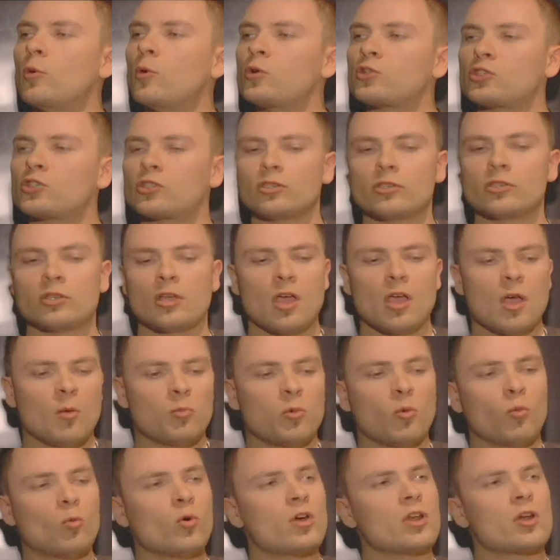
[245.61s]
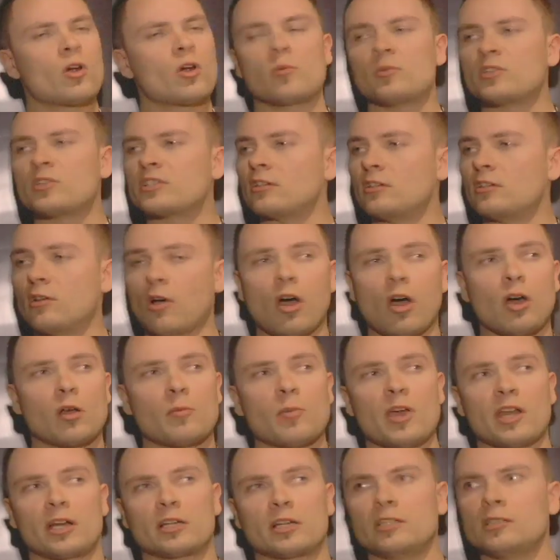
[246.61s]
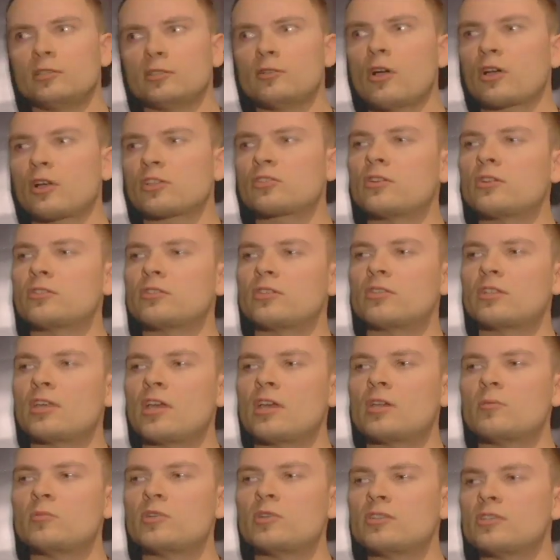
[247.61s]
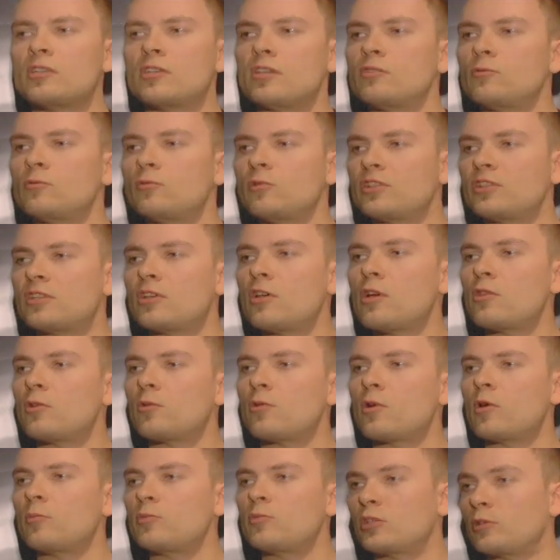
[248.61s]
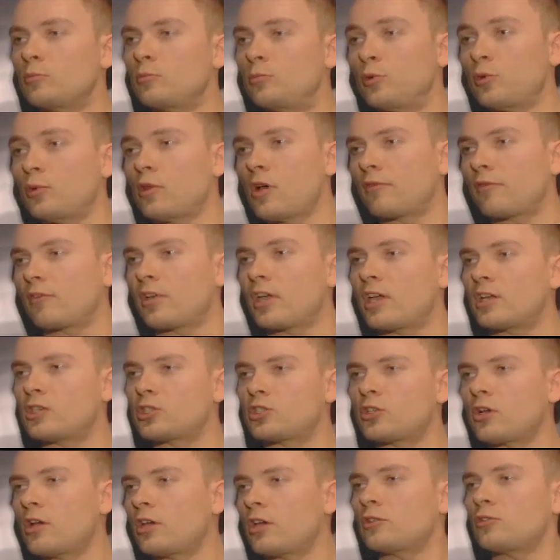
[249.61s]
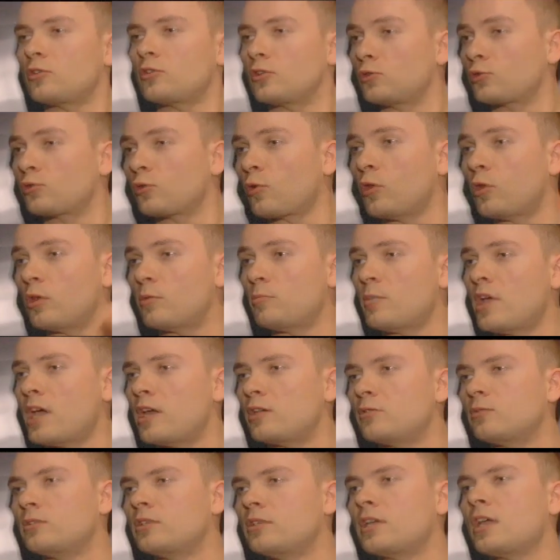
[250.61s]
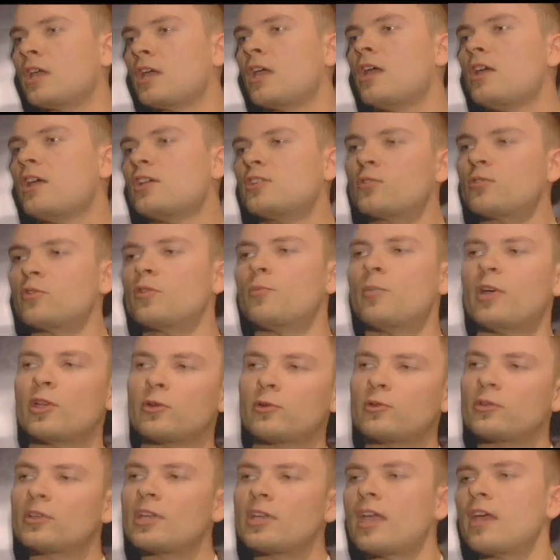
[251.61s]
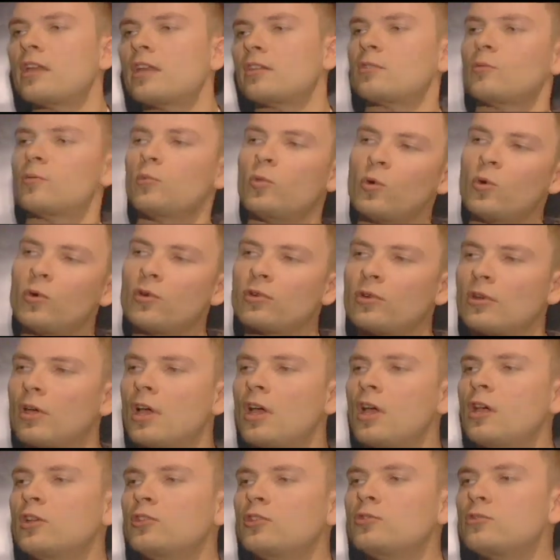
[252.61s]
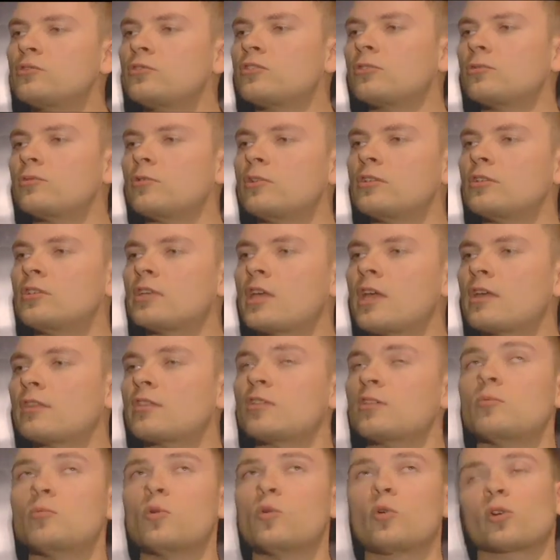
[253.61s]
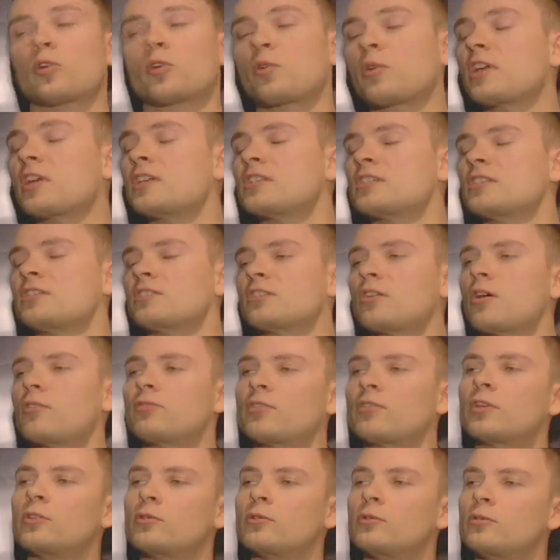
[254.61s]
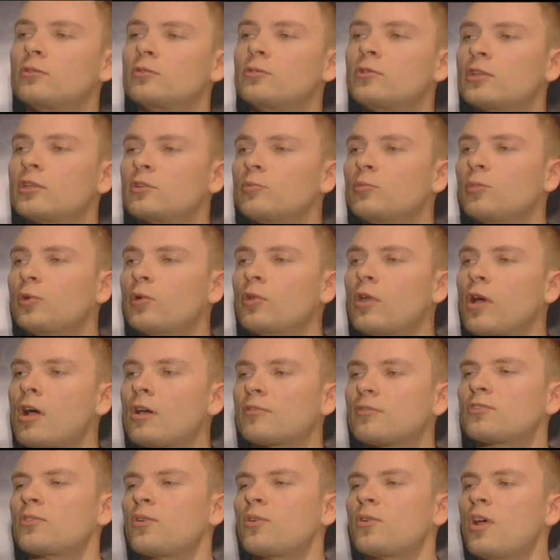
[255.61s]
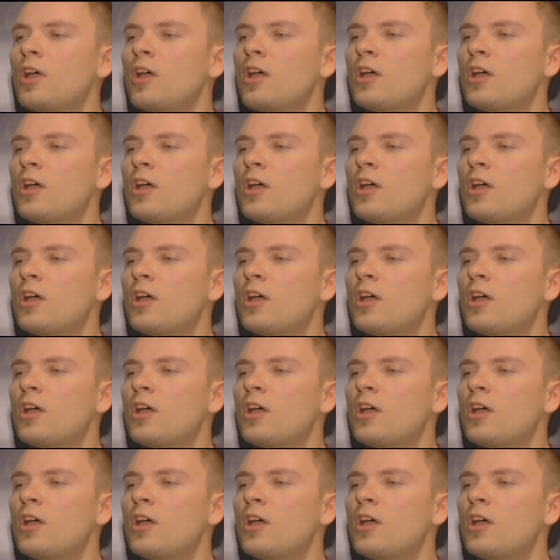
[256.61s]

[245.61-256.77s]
motion, but one arm is automatically locks onto the enemy, and then with the other arm, you can pull off a headshot, you control it manually, so the better you get, the more used to it you get, the more crazy stuff that you, you can pull off, so